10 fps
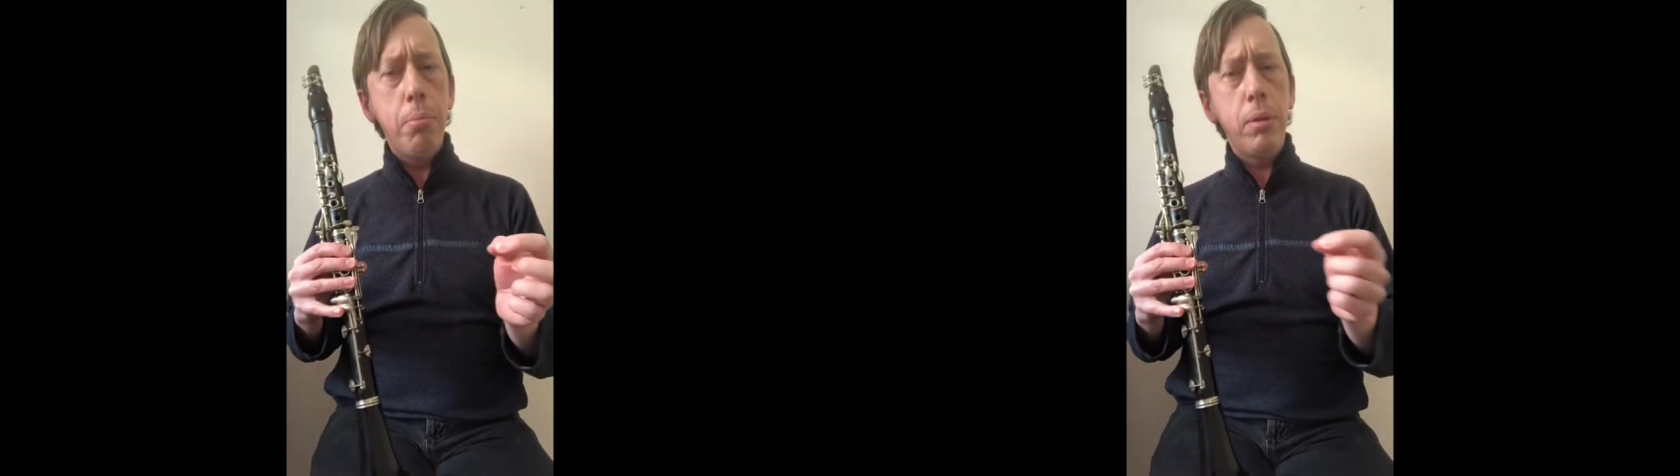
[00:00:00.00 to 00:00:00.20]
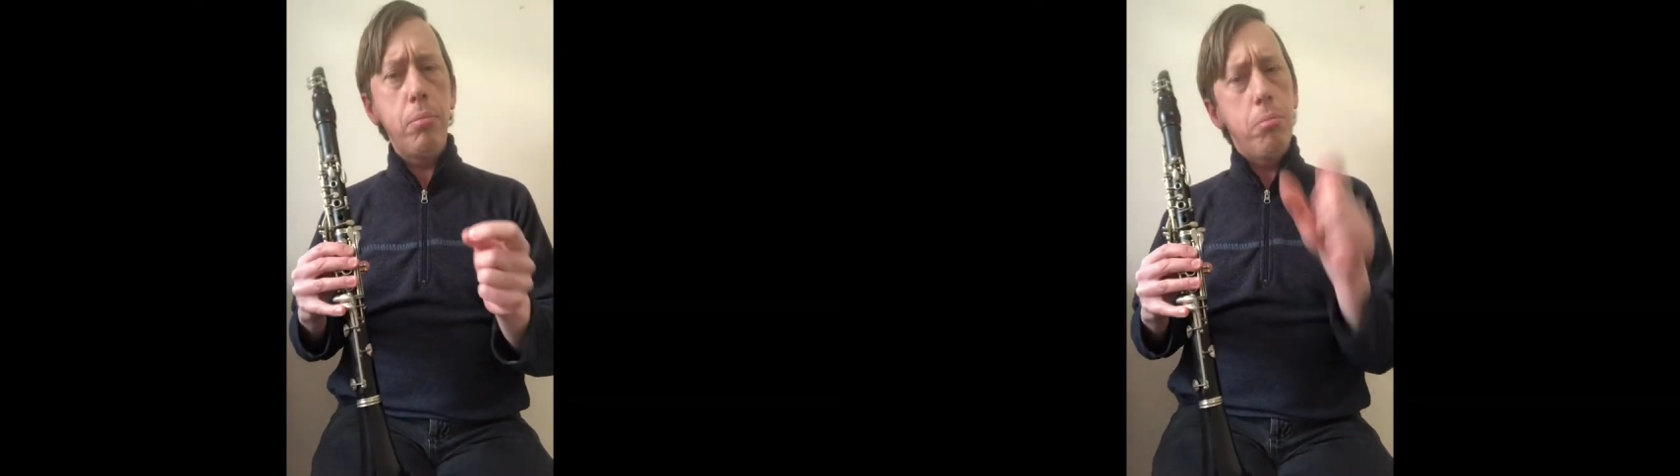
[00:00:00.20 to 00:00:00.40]

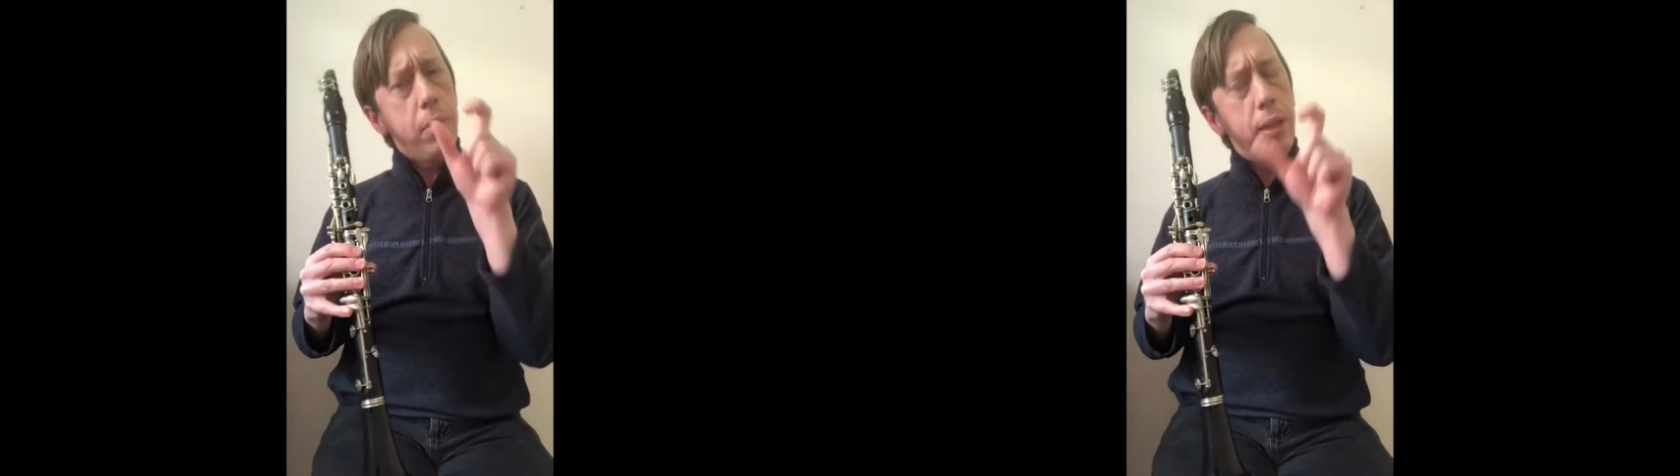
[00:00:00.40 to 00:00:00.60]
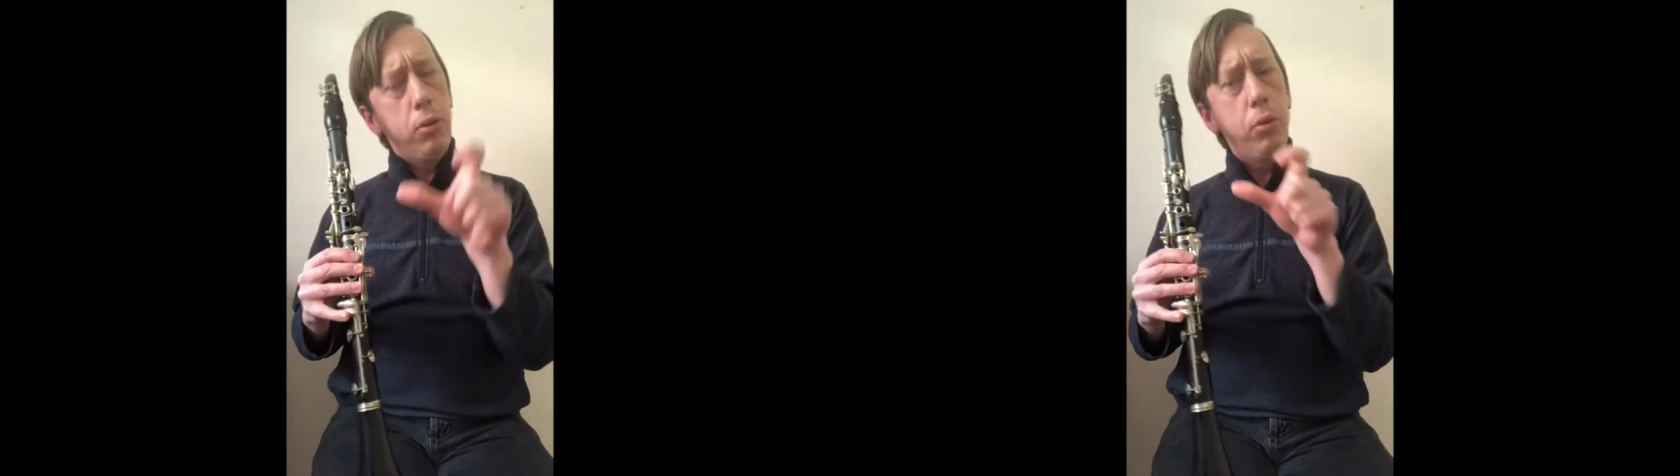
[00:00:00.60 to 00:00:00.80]
but
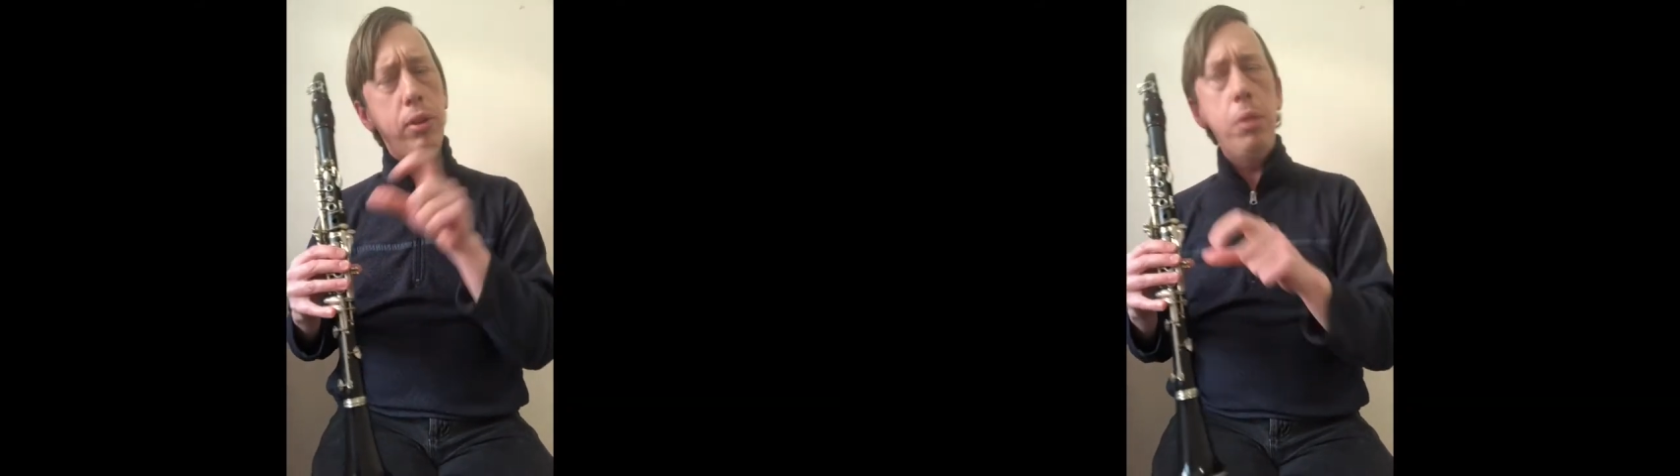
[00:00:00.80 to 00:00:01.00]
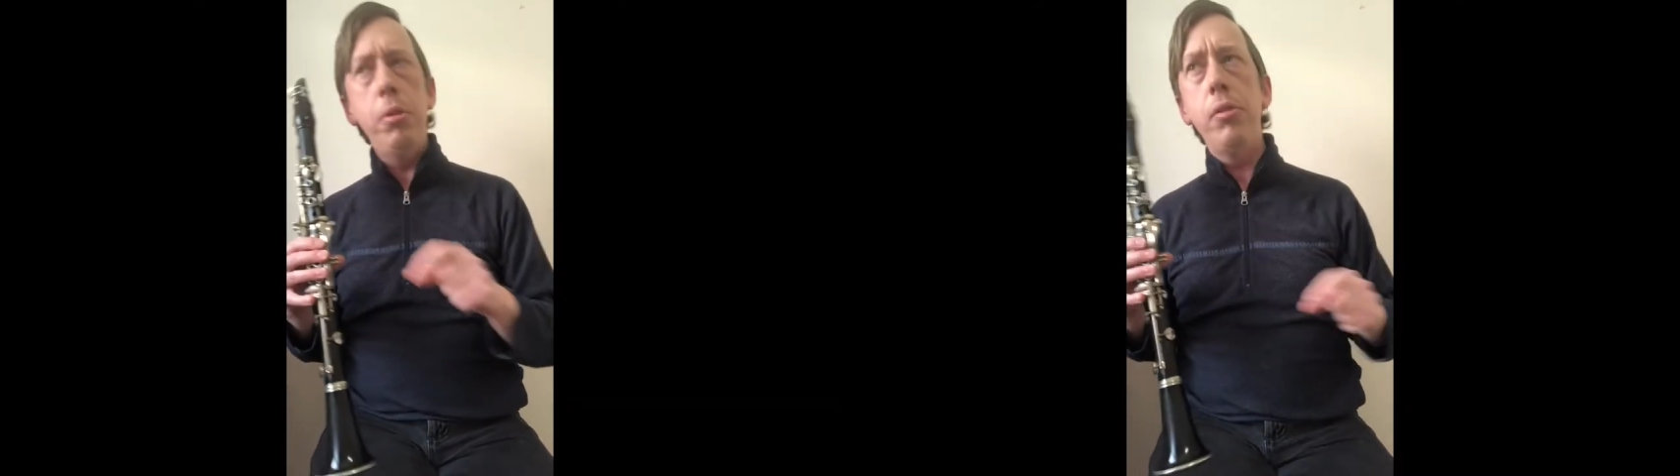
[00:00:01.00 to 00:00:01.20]
make it two
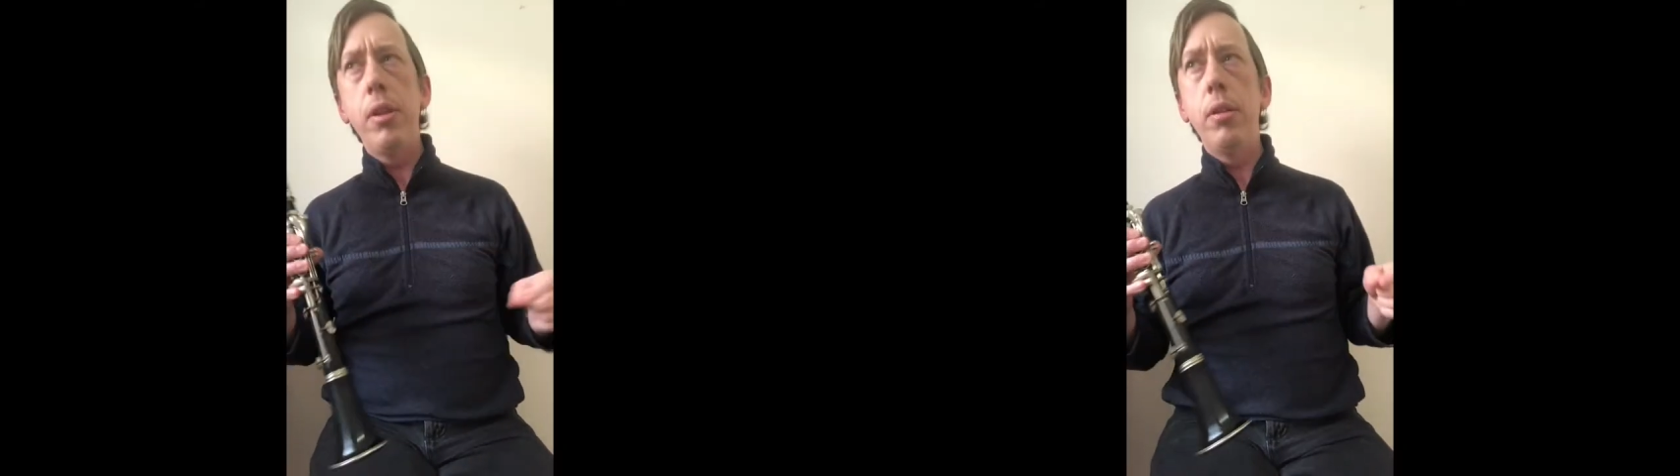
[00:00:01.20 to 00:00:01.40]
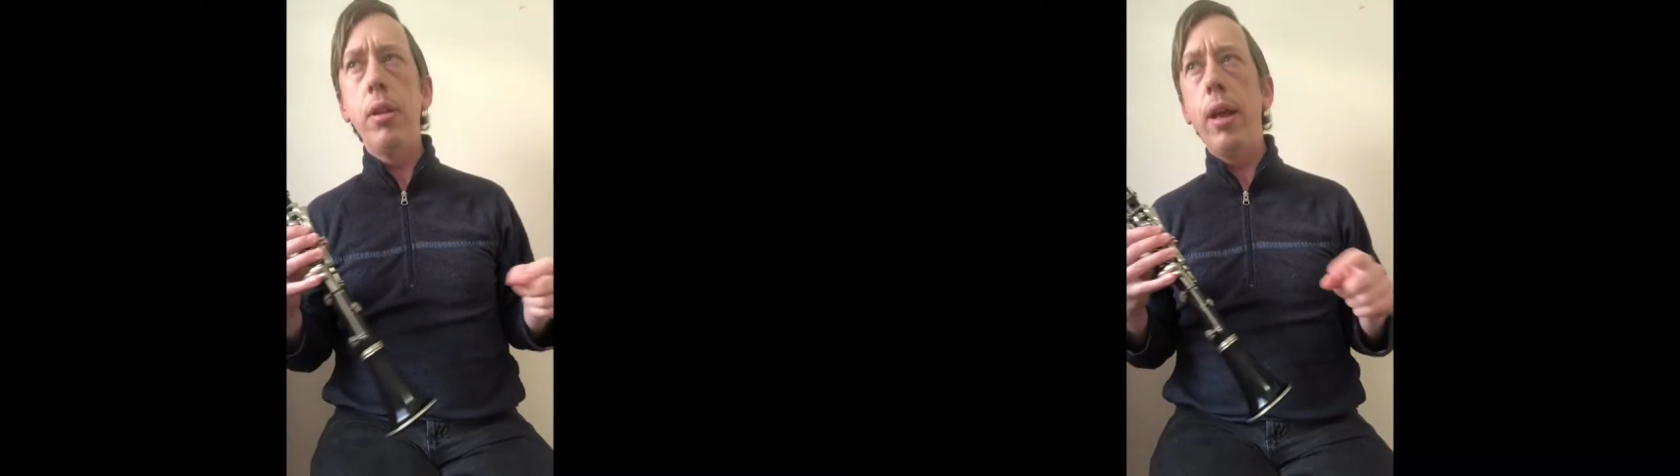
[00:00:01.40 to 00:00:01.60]
syllables
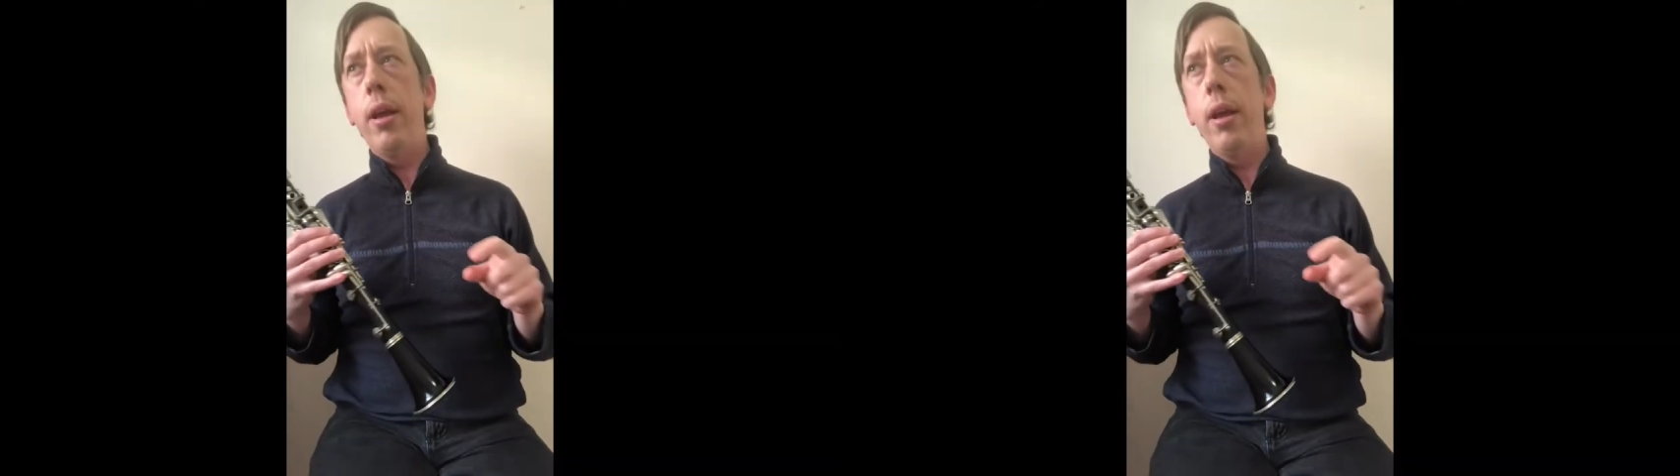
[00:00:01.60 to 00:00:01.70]
and